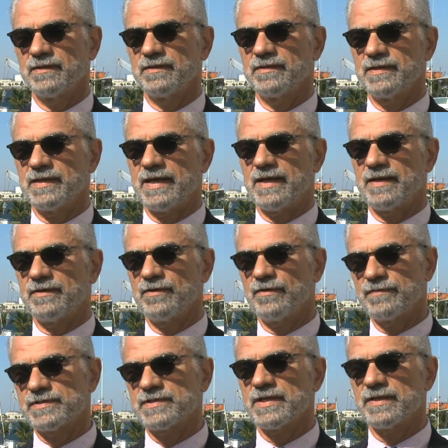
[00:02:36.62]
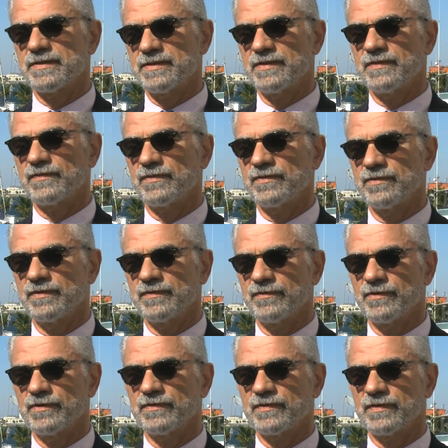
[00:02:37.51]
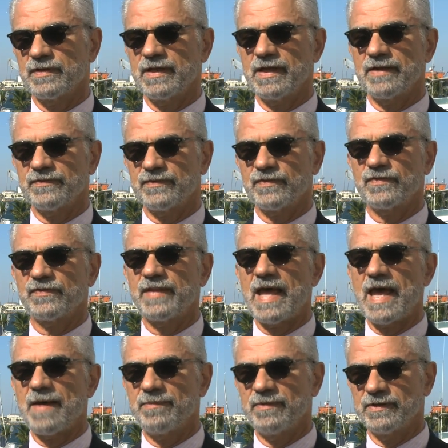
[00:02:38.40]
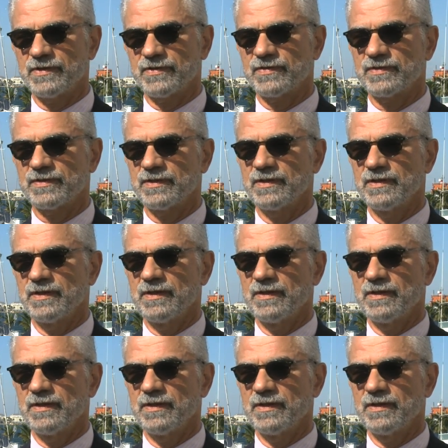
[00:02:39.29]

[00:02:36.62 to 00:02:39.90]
that Nova Southeastern University has established